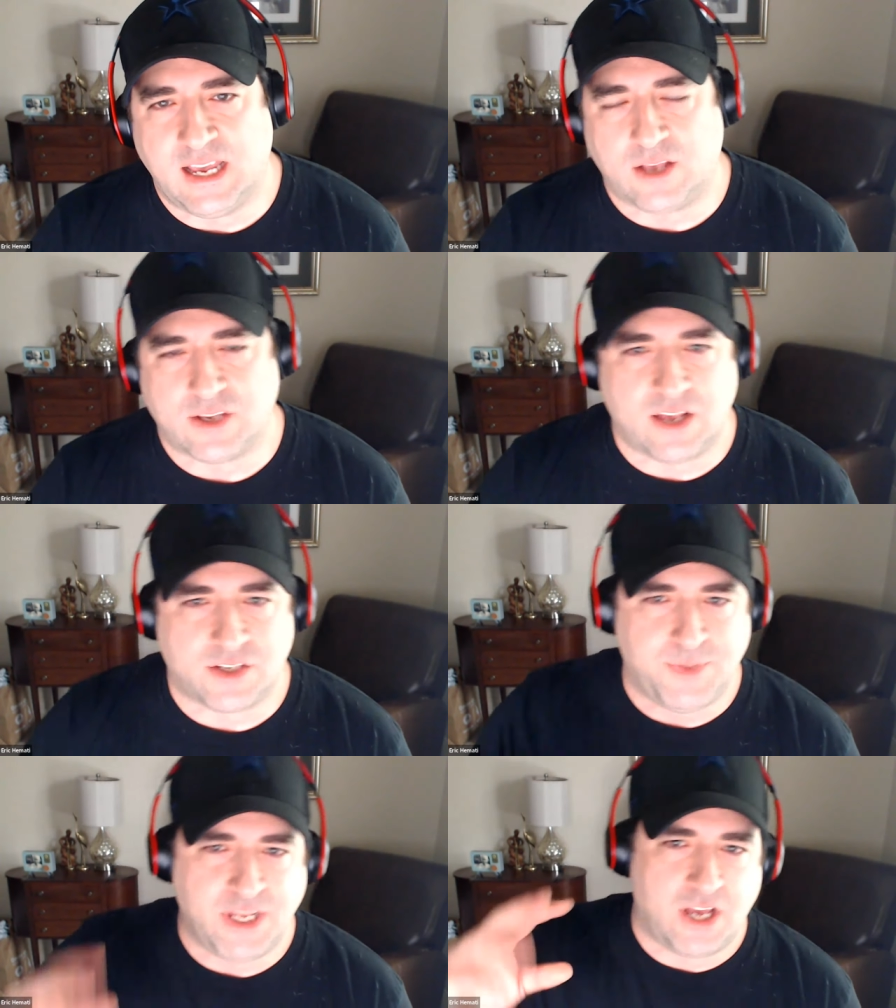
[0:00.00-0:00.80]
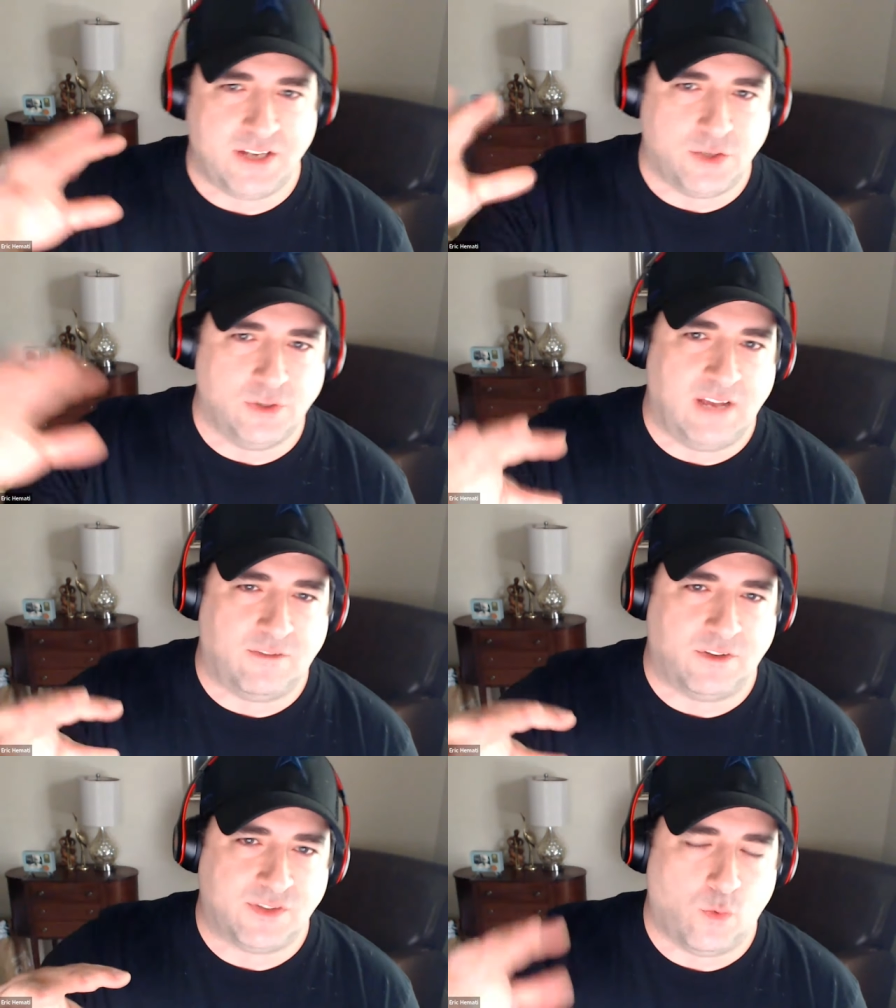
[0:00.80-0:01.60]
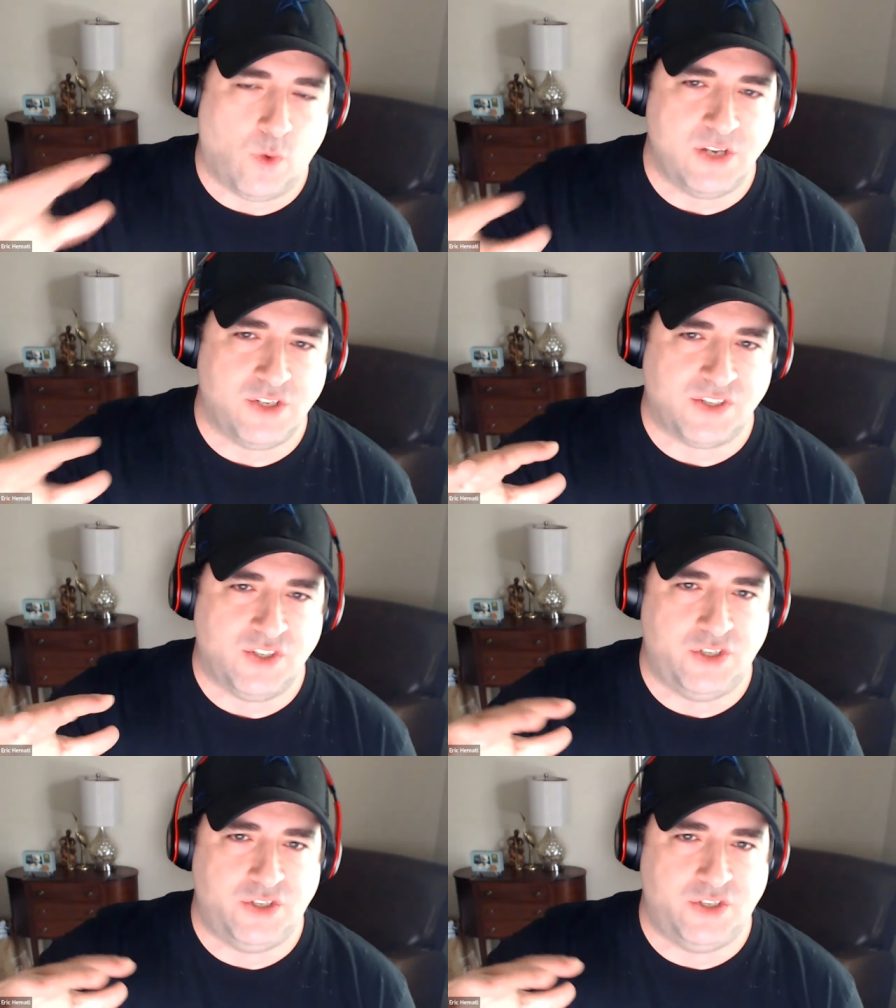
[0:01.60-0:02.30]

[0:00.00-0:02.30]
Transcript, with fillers: I'll, I'll speak on two levels. So, one just